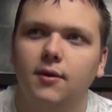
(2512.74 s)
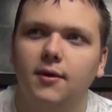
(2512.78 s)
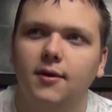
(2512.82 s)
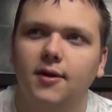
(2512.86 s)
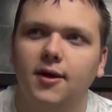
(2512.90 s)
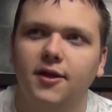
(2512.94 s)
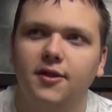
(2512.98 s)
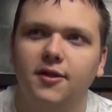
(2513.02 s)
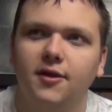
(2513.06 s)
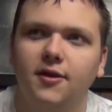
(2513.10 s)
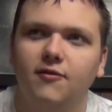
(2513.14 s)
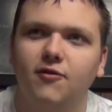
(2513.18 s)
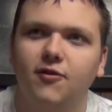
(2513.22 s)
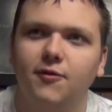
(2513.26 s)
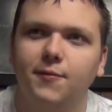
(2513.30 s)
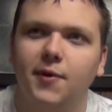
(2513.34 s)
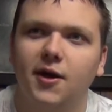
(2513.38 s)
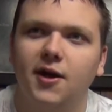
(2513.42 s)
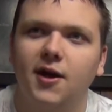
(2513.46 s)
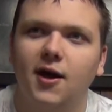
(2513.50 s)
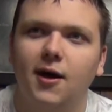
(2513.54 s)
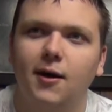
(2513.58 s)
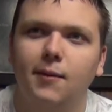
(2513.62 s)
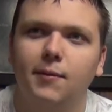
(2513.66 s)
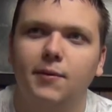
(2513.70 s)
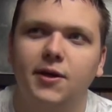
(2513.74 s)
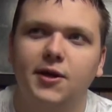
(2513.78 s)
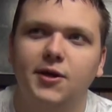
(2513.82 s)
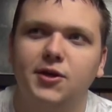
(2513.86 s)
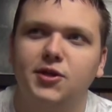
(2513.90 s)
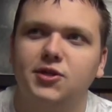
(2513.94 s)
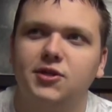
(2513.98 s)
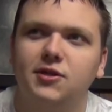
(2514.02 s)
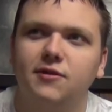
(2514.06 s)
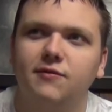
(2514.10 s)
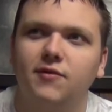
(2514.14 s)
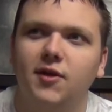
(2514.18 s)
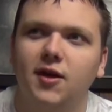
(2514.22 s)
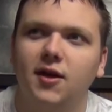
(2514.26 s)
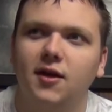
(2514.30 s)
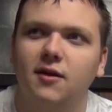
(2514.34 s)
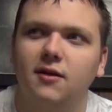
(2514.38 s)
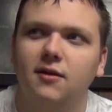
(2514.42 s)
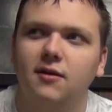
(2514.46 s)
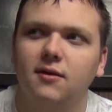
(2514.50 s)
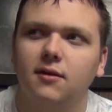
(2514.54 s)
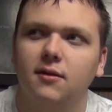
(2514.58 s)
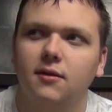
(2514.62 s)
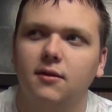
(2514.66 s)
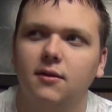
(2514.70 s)
I think from a combination of,
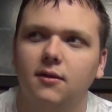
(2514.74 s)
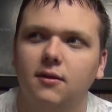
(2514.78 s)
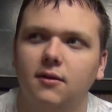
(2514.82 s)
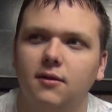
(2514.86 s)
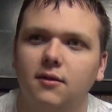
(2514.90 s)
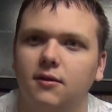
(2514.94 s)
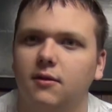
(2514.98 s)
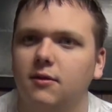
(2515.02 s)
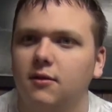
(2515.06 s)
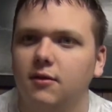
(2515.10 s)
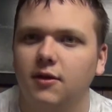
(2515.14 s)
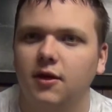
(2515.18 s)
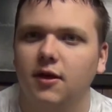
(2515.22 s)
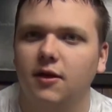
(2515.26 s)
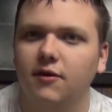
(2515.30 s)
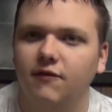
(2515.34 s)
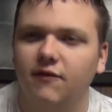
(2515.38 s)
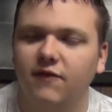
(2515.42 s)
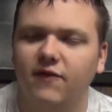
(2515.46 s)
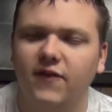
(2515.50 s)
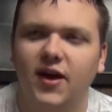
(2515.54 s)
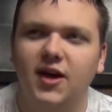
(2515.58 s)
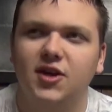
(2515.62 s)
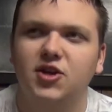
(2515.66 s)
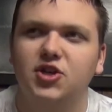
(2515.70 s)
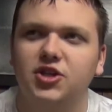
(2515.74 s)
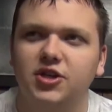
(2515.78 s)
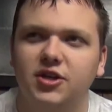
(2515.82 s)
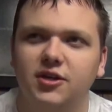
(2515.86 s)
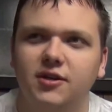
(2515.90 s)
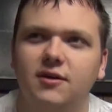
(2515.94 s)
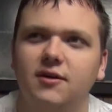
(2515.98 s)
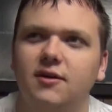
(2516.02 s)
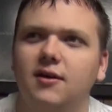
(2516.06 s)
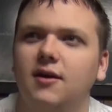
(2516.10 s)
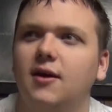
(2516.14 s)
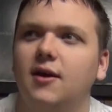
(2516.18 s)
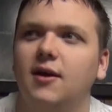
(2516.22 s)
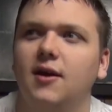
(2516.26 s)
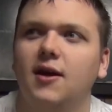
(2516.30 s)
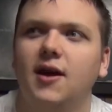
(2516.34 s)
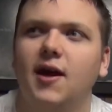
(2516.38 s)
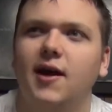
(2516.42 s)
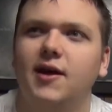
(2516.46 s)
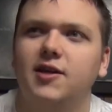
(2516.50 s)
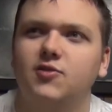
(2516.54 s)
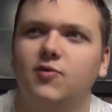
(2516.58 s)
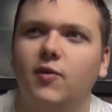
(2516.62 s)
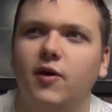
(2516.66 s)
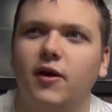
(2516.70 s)
like, the infection
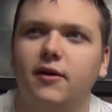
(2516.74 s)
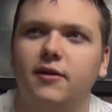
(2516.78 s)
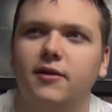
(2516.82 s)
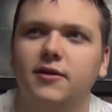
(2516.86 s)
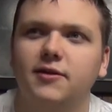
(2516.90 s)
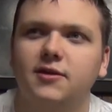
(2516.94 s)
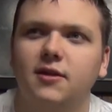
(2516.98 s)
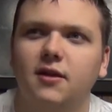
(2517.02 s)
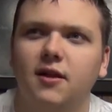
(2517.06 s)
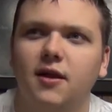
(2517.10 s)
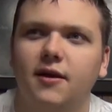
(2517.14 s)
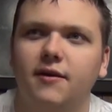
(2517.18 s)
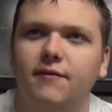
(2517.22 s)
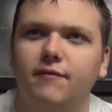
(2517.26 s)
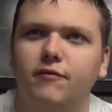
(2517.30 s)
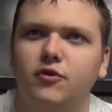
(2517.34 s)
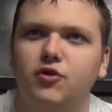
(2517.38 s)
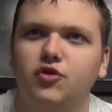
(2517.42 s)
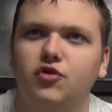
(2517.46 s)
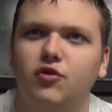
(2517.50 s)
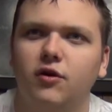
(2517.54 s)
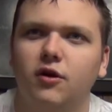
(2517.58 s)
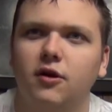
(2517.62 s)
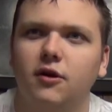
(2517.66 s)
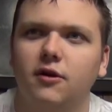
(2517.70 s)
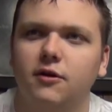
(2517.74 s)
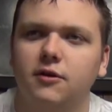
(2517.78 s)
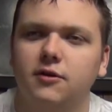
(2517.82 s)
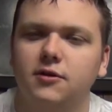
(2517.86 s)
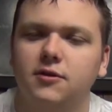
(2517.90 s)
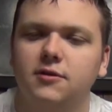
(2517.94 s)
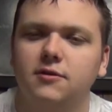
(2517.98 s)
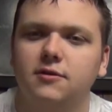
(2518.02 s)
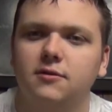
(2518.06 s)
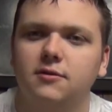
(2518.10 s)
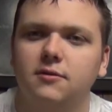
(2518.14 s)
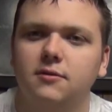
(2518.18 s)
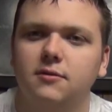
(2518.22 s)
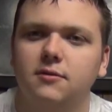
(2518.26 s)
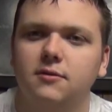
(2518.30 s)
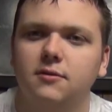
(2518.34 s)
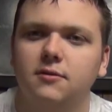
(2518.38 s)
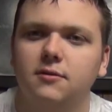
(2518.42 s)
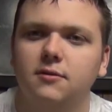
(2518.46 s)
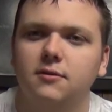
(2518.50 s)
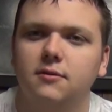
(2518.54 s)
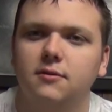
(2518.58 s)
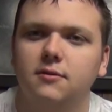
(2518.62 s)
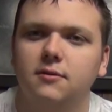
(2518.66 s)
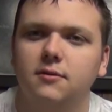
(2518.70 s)
as well as a lot of drugs.
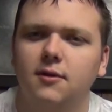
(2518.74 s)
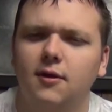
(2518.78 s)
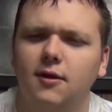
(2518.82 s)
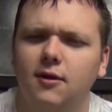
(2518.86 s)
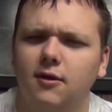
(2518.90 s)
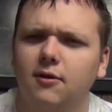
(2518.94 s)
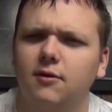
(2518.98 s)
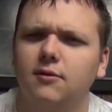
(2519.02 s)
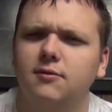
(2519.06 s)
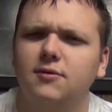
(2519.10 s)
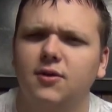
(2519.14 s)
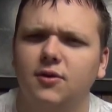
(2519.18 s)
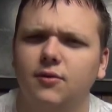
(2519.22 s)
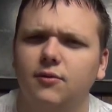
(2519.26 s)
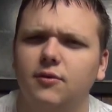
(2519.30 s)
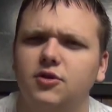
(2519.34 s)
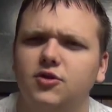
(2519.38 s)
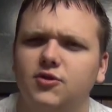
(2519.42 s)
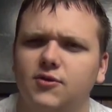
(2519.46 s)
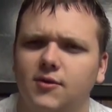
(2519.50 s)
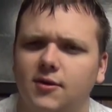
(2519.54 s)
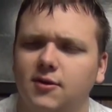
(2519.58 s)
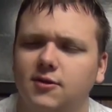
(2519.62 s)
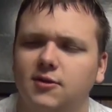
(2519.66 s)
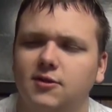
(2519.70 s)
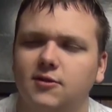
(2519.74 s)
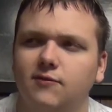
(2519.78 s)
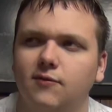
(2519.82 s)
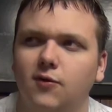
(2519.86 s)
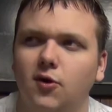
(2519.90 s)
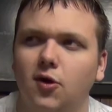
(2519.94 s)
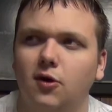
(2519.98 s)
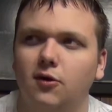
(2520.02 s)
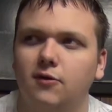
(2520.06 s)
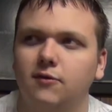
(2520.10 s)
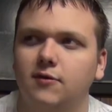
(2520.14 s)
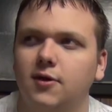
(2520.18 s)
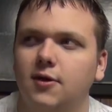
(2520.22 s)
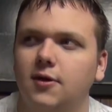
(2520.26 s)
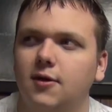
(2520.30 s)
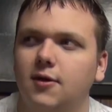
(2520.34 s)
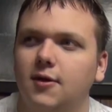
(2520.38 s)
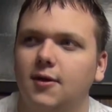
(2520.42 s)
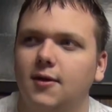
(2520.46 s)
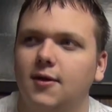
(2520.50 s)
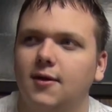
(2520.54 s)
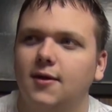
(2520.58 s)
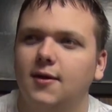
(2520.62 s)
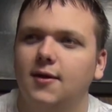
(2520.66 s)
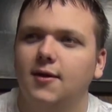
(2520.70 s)
I think there were drugs involved.
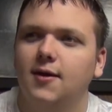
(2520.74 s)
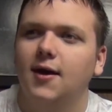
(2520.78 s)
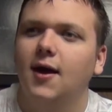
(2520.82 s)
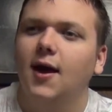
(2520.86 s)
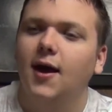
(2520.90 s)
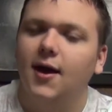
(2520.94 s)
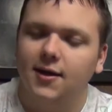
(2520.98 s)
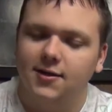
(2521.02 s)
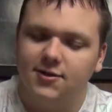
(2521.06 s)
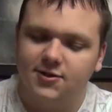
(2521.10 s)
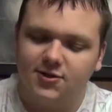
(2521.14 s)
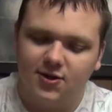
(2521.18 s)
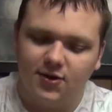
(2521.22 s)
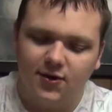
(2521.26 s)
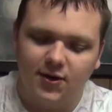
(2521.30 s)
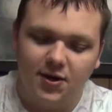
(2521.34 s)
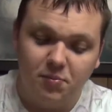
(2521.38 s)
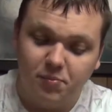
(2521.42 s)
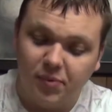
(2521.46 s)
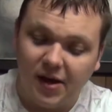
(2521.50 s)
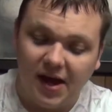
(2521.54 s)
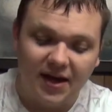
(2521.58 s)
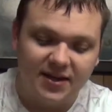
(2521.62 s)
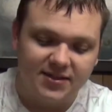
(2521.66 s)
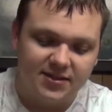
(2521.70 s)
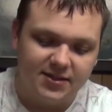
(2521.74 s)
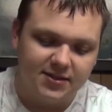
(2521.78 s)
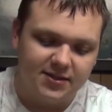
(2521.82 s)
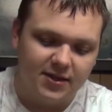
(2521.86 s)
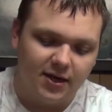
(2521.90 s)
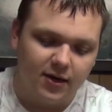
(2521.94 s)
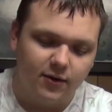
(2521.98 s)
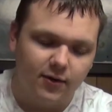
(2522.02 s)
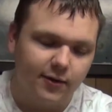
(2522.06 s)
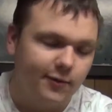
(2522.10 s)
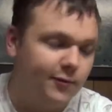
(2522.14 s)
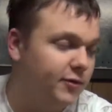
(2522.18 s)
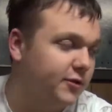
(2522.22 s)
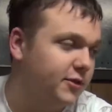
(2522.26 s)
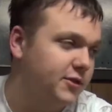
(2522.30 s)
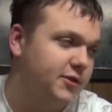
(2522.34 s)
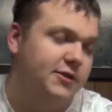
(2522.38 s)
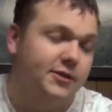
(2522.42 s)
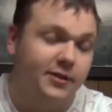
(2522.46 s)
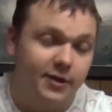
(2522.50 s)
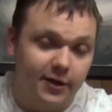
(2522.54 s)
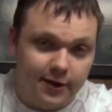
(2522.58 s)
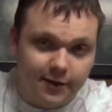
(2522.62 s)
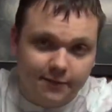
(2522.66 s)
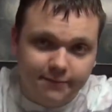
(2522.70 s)
And so he passes out. And we're
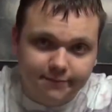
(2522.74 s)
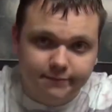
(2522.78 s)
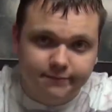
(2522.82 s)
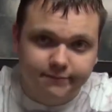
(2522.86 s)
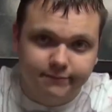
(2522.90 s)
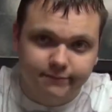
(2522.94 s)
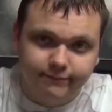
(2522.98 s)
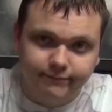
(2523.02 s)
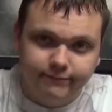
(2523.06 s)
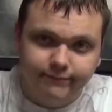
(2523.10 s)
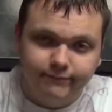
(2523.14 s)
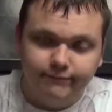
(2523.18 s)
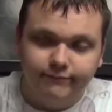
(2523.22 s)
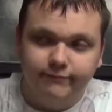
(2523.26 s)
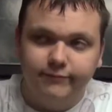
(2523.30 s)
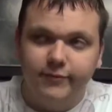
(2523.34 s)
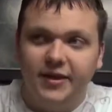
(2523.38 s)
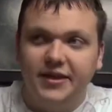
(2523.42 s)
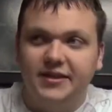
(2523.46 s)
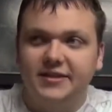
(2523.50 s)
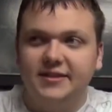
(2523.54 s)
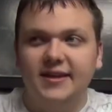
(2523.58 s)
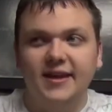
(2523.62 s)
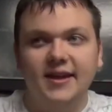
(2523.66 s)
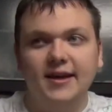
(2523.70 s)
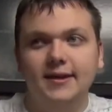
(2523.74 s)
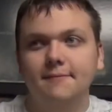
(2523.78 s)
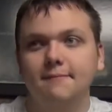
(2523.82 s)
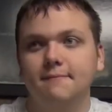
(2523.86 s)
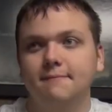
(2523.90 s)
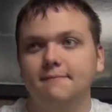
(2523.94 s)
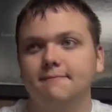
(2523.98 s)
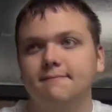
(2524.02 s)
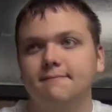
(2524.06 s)
just like, he's dead.